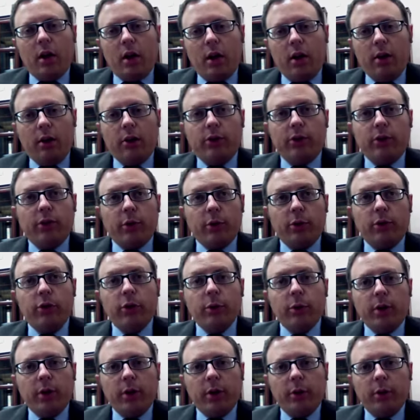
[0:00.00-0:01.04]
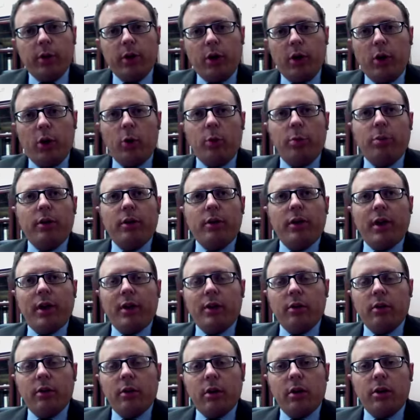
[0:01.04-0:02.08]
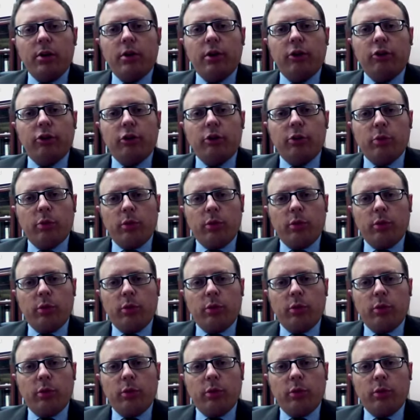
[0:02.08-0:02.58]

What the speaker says: In so doing, we hope that conditions